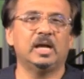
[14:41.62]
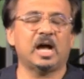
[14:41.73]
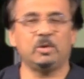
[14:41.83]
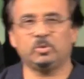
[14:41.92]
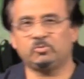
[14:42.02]

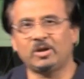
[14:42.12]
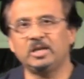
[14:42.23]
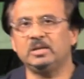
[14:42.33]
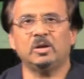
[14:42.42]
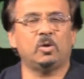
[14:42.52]
I would
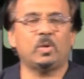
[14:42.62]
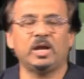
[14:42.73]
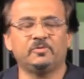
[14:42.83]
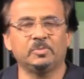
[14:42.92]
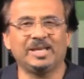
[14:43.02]
run
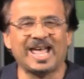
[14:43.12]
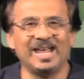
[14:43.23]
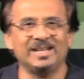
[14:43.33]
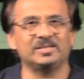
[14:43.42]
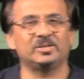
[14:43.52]
away from
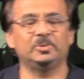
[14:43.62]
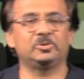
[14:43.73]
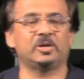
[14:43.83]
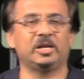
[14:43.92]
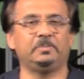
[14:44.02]
gangs who would
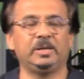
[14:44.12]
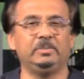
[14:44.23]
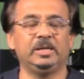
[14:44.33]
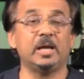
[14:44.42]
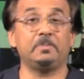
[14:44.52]
try to beat
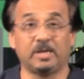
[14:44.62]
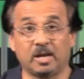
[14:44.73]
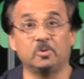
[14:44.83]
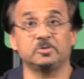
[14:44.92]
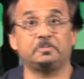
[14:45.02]
me up, and
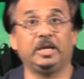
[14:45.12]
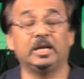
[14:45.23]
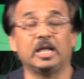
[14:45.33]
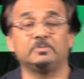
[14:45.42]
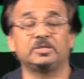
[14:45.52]
I was
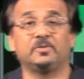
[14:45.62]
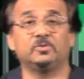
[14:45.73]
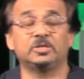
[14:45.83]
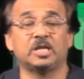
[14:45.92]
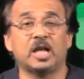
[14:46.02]
beaten up
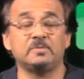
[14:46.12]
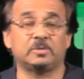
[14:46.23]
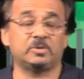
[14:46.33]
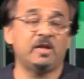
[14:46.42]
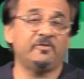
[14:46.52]
several times.
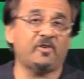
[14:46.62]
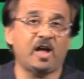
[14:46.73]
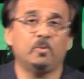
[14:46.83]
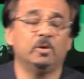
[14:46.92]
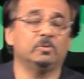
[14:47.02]

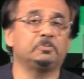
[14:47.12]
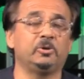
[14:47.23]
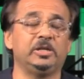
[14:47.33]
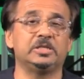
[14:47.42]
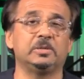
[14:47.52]
Firewood was
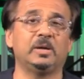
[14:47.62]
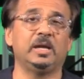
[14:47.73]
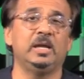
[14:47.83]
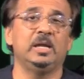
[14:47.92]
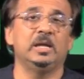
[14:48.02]
put into
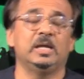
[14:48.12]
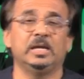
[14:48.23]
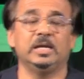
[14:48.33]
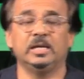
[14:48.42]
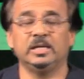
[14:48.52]

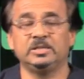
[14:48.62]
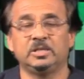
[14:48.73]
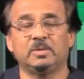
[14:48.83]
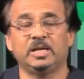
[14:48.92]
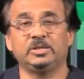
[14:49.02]

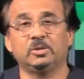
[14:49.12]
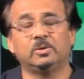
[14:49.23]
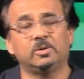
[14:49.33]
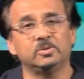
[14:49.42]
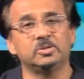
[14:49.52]
my
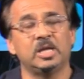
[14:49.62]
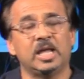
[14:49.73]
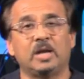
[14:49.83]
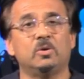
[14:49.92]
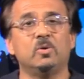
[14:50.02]
doors,
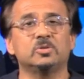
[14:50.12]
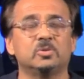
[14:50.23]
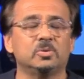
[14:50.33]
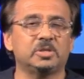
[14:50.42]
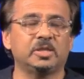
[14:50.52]
and all
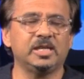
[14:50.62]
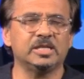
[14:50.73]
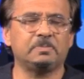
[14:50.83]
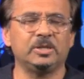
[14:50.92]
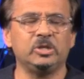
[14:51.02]
sorts of
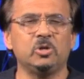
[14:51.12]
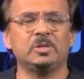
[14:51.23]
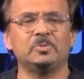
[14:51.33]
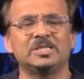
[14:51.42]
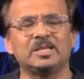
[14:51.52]
things. But you know,
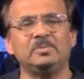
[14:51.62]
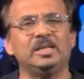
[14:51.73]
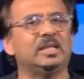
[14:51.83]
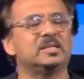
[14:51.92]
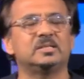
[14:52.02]
there was
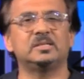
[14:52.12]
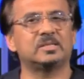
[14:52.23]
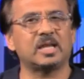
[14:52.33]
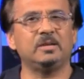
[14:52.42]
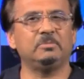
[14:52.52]
something that
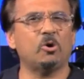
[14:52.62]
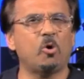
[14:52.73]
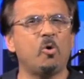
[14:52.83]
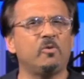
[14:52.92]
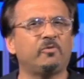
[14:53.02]
sustained me
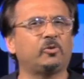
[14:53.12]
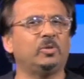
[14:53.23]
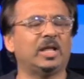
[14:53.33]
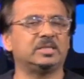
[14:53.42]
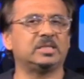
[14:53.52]
all through
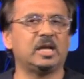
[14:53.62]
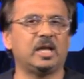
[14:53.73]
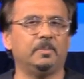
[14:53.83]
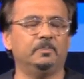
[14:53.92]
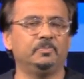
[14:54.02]
that
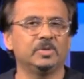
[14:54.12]
time.